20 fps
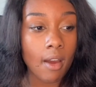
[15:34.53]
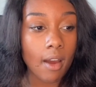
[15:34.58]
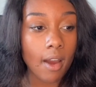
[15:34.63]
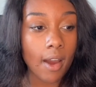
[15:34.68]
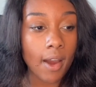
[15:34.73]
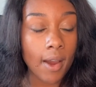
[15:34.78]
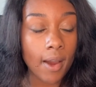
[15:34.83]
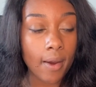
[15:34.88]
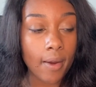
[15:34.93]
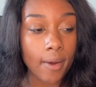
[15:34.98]

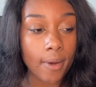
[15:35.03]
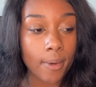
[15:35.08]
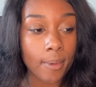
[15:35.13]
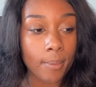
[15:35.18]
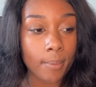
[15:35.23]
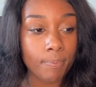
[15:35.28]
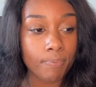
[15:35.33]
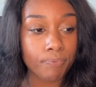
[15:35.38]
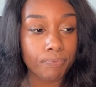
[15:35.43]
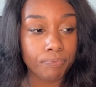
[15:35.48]

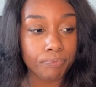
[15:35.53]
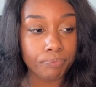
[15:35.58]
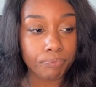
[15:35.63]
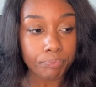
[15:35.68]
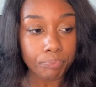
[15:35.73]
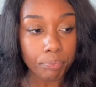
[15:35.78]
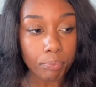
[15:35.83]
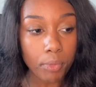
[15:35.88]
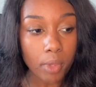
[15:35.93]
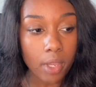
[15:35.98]

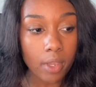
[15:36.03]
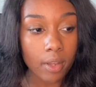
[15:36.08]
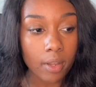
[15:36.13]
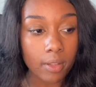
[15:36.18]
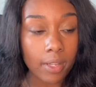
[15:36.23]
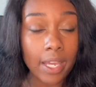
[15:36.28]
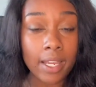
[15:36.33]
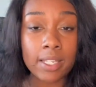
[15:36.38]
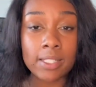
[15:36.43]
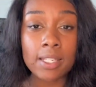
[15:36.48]

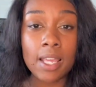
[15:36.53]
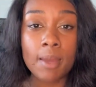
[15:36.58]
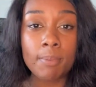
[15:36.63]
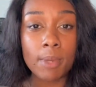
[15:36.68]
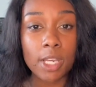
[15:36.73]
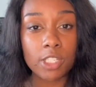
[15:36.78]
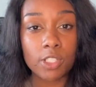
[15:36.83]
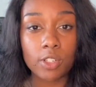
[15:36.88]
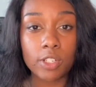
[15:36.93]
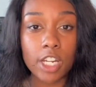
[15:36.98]
Like I said,
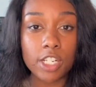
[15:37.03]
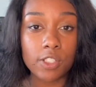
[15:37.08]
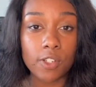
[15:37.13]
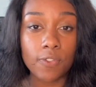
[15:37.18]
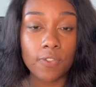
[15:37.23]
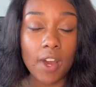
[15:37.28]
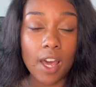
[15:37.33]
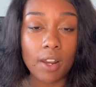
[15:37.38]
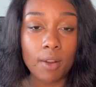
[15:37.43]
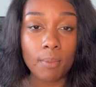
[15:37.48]
make sure that you
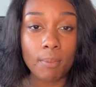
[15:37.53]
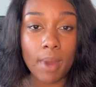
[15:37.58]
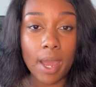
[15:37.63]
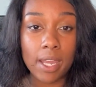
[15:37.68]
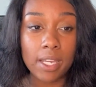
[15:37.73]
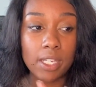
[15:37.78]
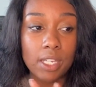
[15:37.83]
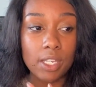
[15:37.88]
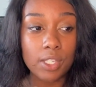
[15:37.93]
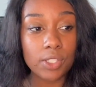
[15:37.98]
follow
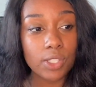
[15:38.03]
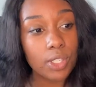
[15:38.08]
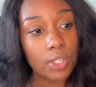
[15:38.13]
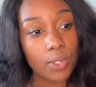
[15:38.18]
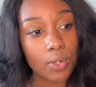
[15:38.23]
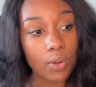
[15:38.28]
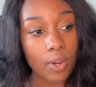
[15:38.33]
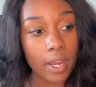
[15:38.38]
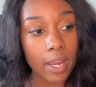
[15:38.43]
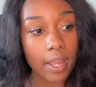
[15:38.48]
my
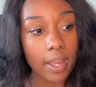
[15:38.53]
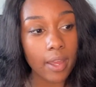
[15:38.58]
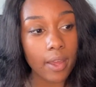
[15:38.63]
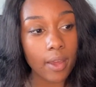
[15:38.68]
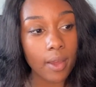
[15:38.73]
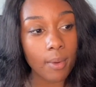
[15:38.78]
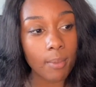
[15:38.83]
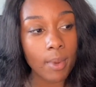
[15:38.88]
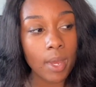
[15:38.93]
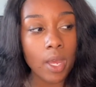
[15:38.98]

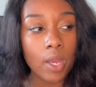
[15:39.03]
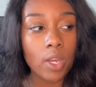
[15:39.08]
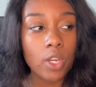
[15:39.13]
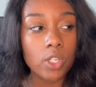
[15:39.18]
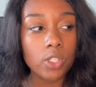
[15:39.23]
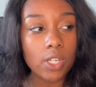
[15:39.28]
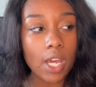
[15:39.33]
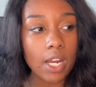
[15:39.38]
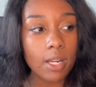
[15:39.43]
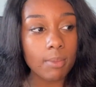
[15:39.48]
Instagram.
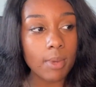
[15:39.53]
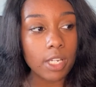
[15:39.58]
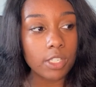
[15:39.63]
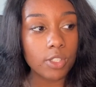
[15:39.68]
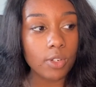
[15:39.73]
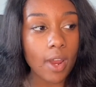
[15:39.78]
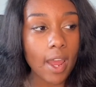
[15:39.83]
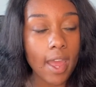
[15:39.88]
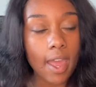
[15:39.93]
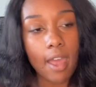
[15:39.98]
Trying to make
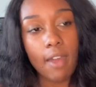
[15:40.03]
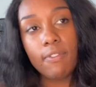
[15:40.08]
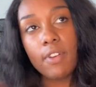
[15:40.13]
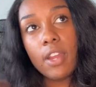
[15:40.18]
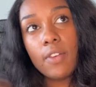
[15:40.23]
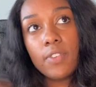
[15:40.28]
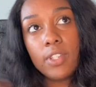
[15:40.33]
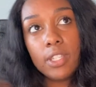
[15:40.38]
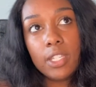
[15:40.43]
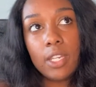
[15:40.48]
sure I have
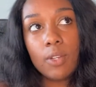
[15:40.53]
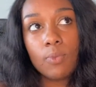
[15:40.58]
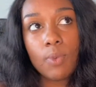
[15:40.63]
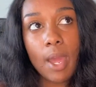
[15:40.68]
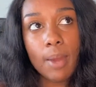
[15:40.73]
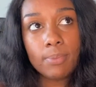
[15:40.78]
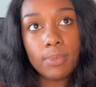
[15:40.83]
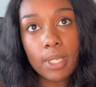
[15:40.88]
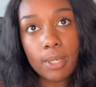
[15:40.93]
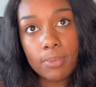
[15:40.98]
everything
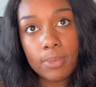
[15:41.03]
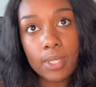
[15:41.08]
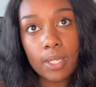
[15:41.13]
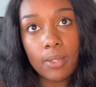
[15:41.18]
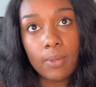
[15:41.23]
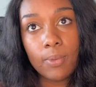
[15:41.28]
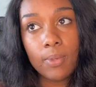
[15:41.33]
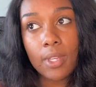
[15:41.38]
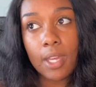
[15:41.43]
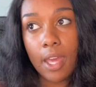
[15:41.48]
wrapped up
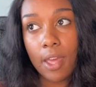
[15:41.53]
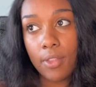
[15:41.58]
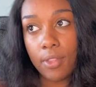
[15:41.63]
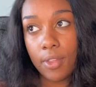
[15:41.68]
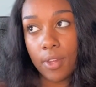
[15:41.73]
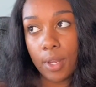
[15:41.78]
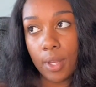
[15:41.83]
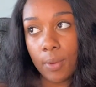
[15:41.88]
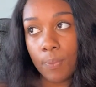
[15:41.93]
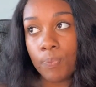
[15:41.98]

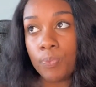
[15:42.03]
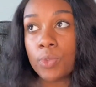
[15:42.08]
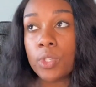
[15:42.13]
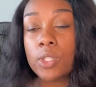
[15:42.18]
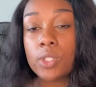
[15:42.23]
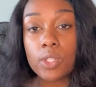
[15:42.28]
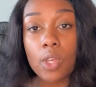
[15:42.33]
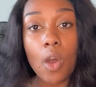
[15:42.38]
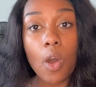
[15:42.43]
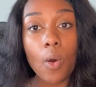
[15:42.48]
together.
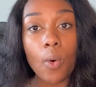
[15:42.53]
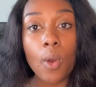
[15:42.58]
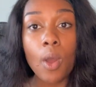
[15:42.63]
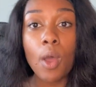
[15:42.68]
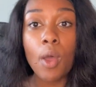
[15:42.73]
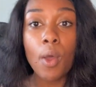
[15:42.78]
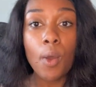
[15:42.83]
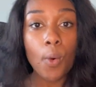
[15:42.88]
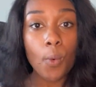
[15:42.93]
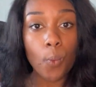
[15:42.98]
So
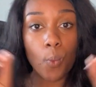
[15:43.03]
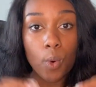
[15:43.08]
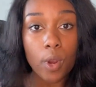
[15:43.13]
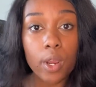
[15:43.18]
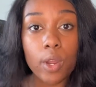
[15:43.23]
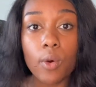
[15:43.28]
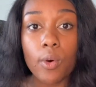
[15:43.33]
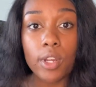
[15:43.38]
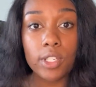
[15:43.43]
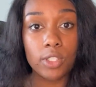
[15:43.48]

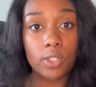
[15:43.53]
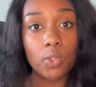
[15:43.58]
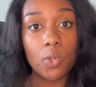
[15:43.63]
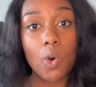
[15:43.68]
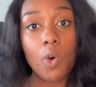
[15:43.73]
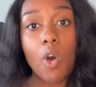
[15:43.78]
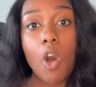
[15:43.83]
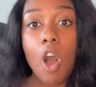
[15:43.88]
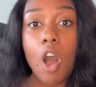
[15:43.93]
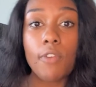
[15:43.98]
we're going to
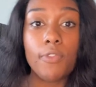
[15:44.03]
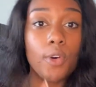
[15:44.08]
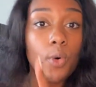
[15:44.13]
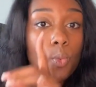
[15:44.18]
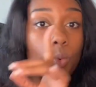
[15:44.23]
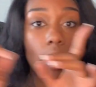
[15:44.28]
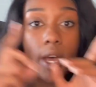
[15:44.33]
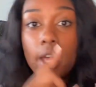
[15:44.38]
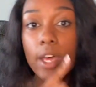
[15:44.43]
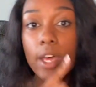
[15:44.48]
go off
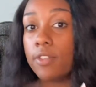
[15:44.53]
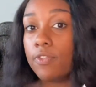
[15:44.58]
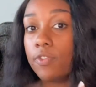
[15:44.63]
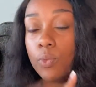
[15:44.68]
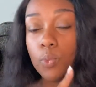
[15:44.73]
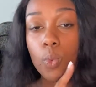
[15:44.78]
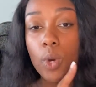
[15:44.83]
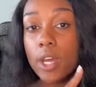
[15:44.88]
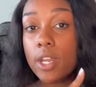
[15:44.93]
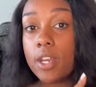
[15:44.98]
of
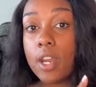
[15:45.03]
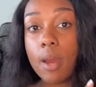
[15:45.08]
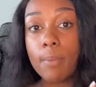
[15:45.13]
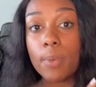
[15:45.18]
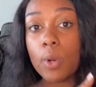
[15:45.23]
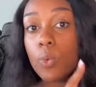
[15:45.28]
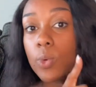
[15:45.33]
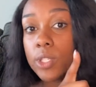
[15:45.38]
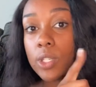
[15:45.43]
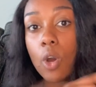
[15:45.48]
what
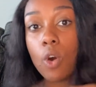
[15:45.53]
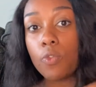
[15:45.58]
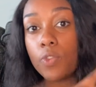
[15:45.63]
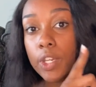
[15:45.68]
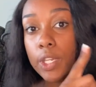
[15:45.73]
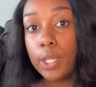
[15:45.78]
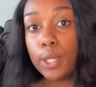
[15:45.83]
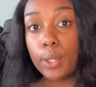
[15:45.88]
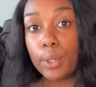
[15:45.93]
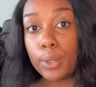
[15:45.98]
number was over
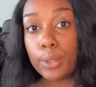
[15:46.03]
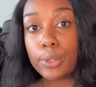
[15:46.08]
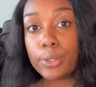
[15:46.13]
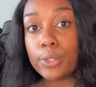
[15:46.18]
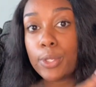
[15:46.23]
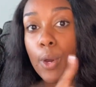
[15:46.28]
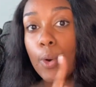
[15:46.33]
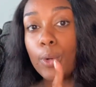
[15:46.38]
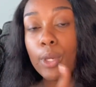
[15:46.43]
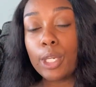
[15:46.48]
here.
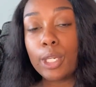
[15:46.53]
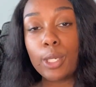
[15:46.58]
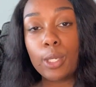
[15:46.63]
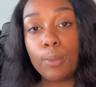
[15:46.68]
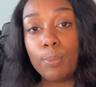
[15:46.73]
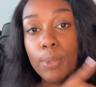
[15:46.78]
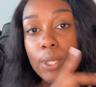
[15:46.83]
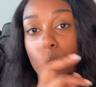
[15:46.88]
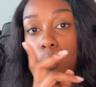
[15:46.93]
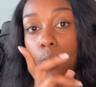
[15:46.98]
So it
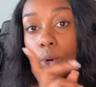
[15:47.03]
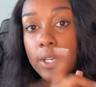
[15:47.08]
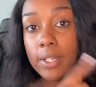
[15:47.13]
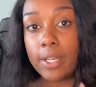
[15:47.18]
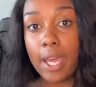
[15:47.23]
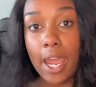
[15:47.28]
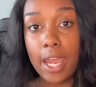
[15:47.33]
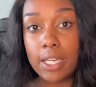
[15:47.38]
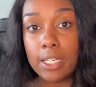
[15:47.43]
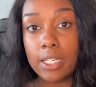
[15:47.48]
could be
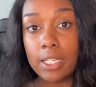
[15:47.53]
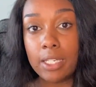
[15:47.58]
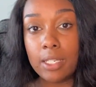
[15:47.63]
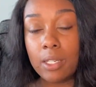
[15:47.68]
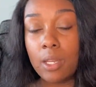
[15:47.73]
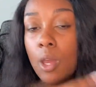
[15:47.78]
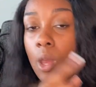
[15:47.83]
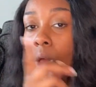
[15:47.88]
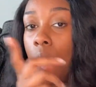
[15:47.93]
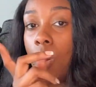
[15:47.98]

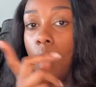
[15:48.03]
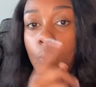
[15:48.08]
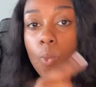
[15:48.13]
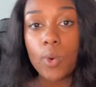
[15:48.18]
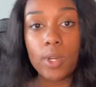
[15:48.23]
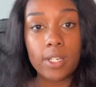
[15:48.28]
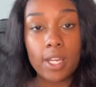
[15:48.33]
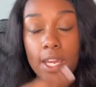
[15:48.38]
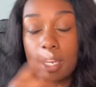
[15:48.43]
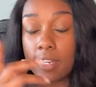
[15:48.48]
190,
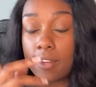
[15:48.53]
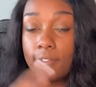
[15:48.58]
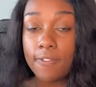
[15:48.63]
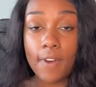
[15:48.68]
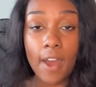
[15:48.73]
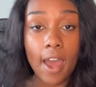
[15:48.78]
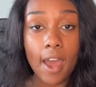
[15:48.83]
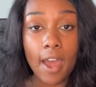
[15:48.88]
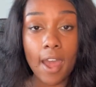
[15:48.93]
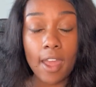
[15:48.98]

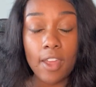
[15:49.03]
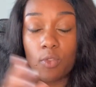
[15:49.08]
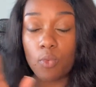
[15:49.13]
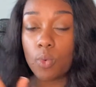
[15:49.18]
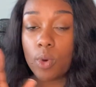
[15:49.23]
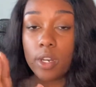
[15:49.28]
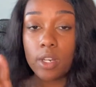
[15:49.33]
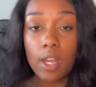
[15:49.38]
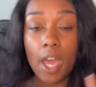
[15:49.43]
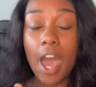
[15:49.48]

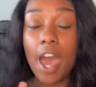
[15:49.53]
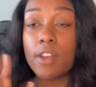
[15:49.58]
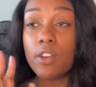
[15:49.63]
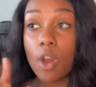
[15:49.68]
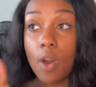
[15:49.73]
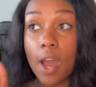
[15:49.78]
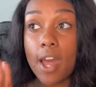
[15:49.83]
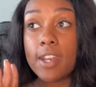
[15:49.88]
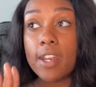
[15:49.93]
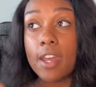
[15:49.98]
195.
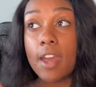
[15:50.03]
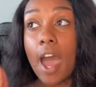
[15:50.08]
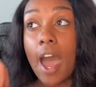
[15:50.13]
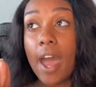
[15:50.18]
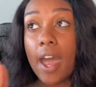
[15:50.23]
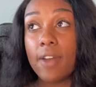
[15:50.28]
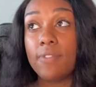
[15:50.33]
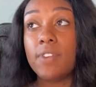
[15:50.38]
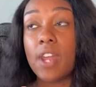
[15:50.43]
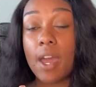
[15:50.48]
I
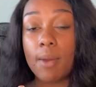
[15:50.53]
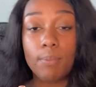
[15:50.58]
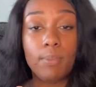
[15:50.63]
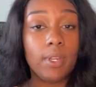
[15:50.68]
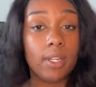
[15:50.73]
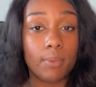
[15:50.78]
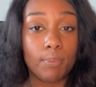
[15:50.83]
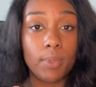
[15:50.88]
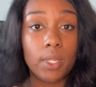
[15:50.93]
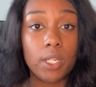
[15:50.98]
have not
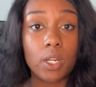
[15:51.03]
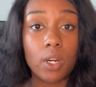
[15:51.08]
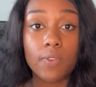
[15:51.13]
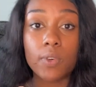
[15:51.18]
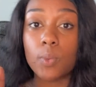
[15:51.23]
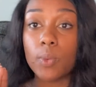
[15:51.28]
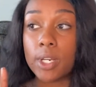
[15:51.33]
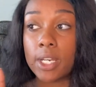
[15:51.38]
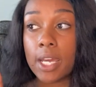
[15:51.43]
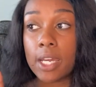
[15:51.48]
been
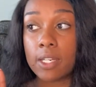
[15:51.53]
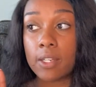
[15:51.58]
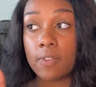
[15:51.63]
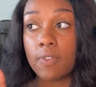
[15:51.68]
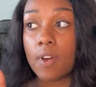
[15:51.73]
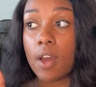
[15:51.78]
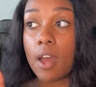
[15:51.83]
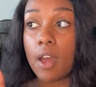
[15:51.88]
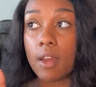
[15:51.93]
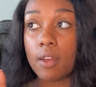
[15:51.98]
over
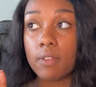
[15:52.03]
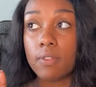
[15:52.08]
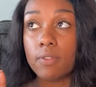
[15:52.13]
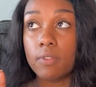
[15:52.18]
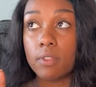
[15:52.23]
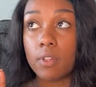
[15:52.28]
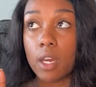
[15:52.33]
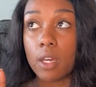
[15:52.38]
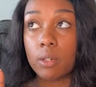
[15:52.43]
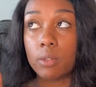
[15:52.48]
195.
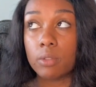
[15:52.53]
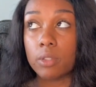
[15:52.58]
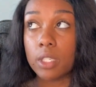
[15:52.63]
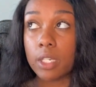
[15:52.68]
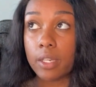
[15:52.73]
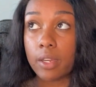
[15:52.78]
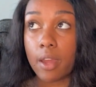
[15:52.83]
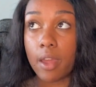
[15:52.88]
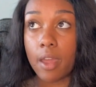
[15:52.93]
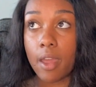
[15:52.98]
I don't
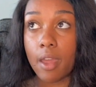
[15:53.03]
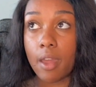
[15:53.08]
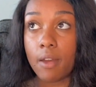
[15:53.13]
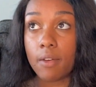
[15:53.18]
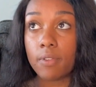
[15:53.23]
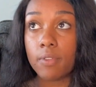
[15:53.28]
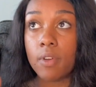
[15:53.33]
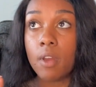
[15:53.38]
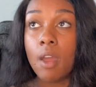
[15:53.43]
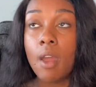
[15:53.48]
think I have.